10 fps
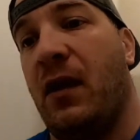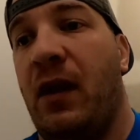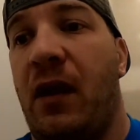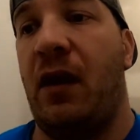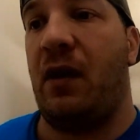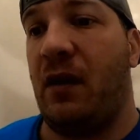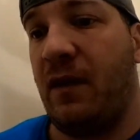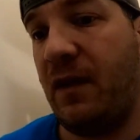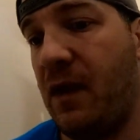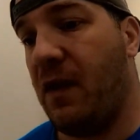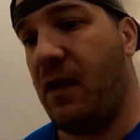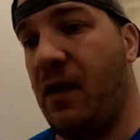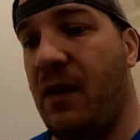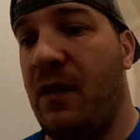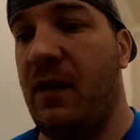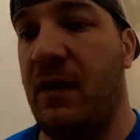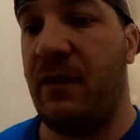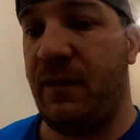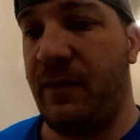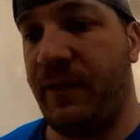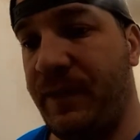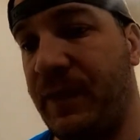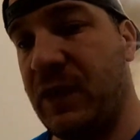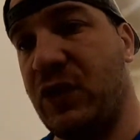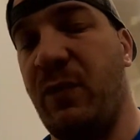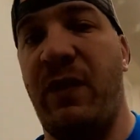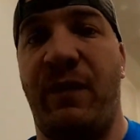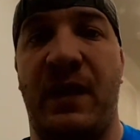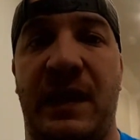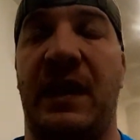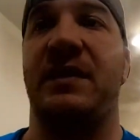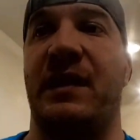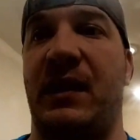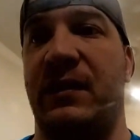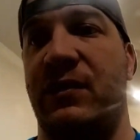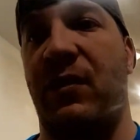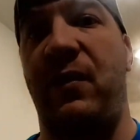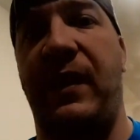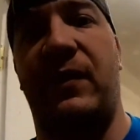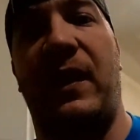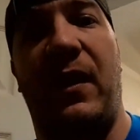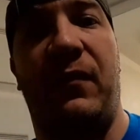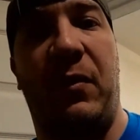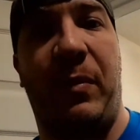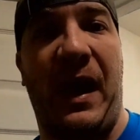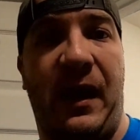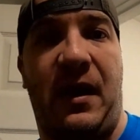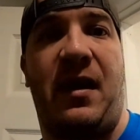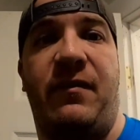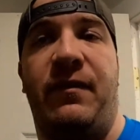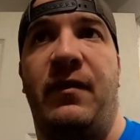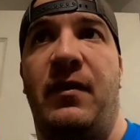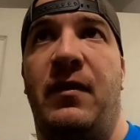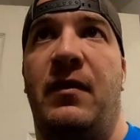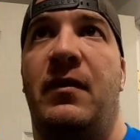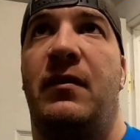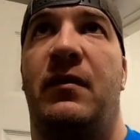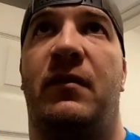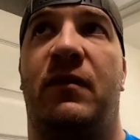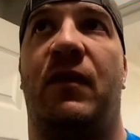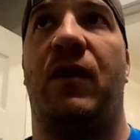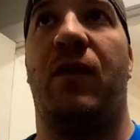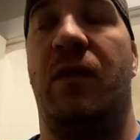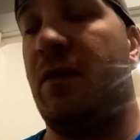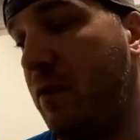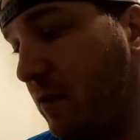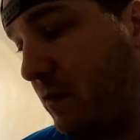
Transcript: And it should be fairly easy because I should only have to take off the back half. So